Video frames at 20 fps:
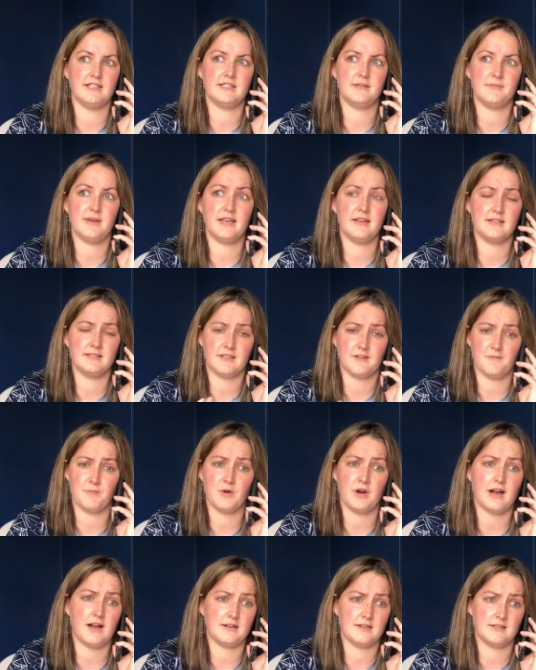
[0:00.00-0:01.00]
to me because I've
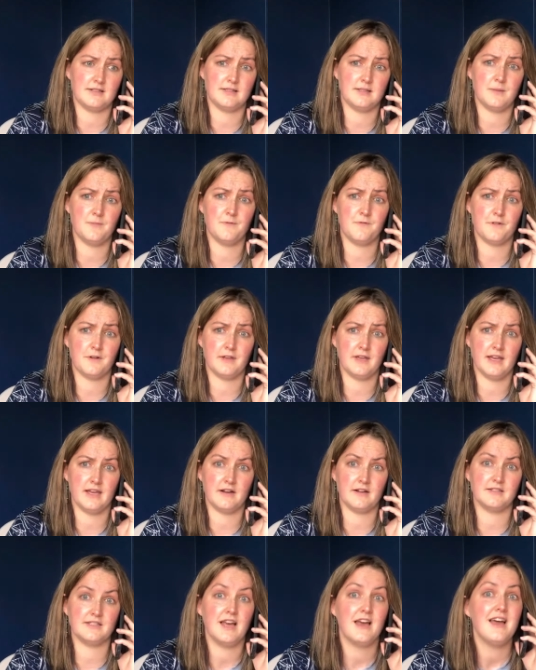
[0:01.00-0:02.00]
practiced them for
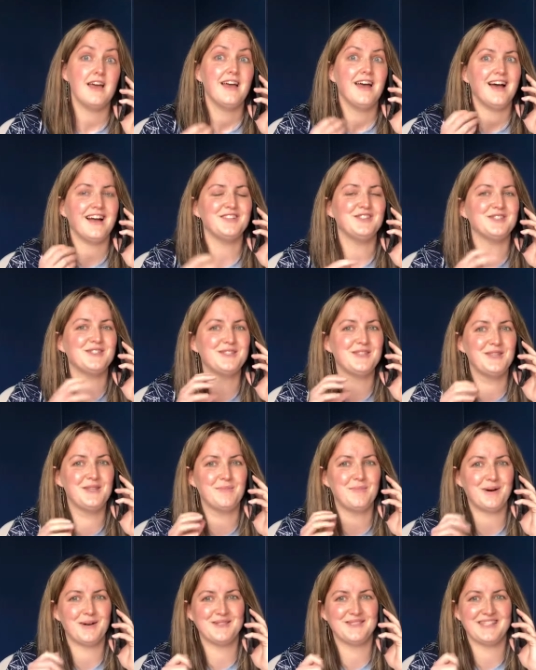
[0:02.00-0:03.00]
years, and just the
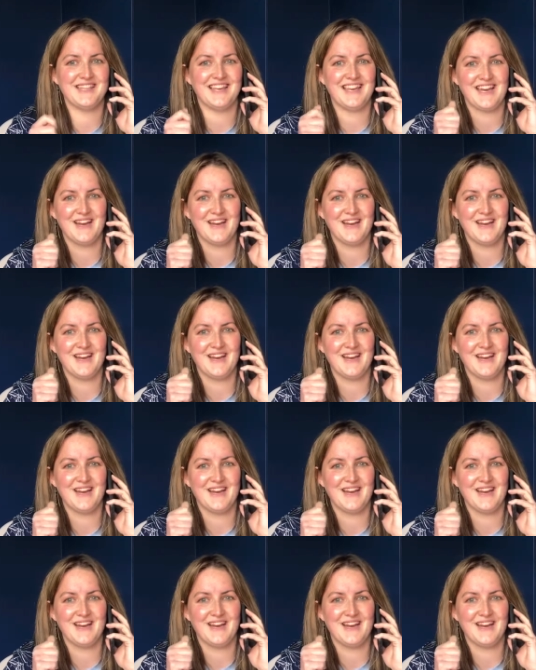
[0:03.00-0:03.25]
buzz they